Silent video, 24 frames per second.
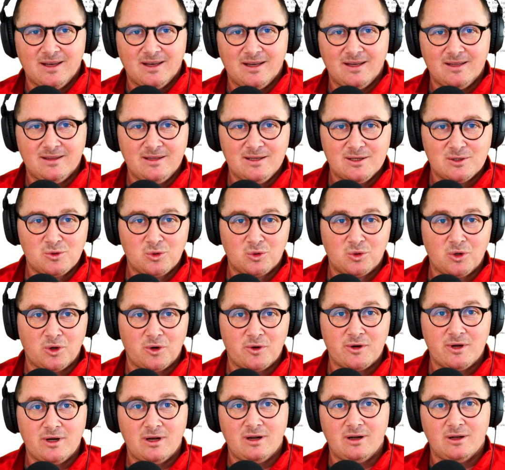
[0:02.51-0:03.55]
In this
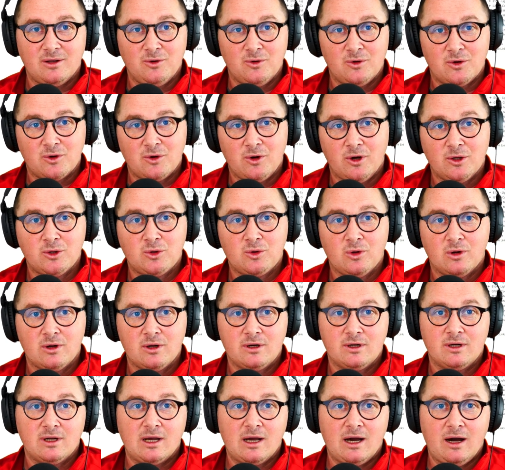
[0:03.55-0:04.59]
tutorial, you are going to
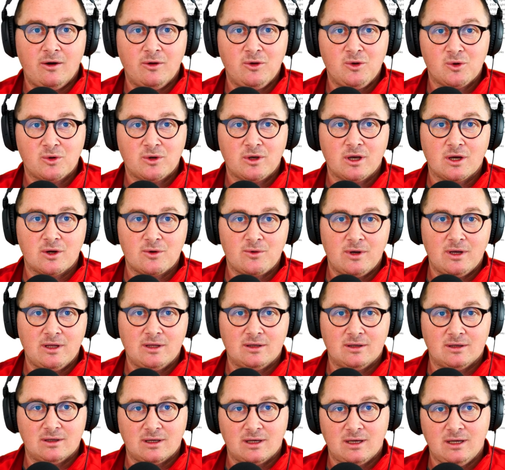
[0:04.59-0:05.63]
learn how you can create a